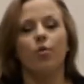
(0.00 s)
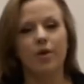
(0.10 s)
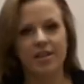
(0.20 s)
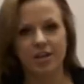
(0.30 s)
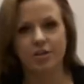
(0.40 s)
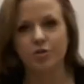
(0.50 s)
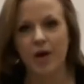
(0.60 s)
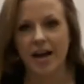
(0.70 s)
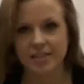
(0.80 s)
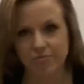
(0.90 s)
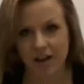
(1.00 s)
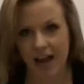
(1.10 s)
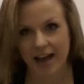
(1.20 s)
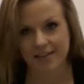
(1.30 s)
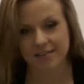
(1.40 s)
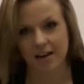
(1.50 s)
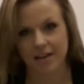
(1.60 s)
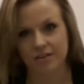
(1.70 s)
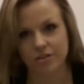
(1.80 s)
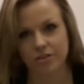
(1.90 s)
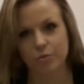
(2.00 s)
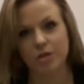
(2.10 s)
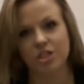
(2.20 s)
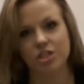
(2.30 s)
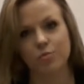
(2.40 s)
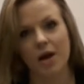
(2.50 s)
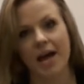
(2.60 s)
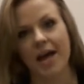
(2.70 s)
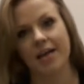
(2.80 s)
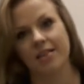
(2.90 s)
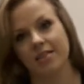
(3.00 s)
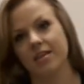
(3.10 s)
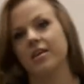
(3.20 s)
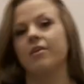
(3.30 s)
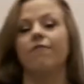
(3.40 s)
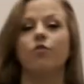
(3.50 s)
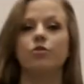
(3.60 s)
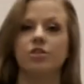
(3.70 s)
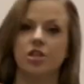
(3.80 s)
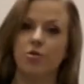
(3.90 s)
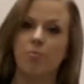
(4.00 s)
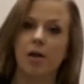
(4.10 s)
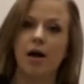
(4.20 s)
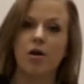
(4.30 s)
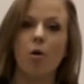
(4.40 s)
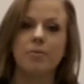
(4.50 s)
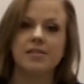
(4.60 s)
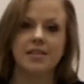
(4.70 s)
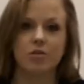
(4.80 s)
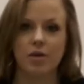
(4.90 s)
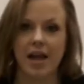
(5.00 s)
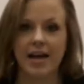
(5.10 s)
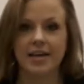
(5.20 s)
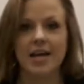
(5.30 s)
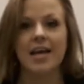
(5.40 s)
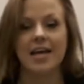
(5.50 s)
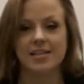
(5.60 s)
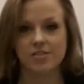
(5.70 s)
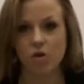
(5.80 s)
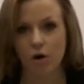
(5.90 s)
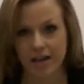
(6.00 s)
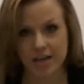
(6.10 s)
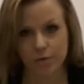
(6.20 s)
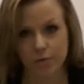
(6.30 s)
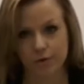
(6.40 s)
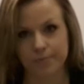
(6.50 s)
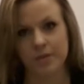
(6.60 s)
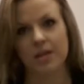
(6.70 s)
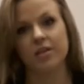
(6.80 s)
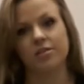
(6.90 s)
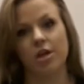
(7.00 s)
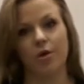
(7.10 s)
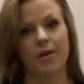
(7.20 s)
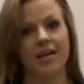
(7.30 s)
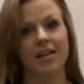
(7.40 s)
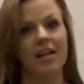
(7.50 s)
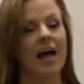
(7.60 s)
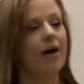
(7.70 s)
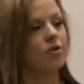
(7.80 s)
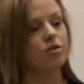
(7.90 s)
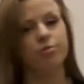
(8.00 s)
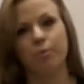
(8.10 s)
with a contract and relax cycle, which is where the force that you apply opposite your leg is not equal. So it will allow you to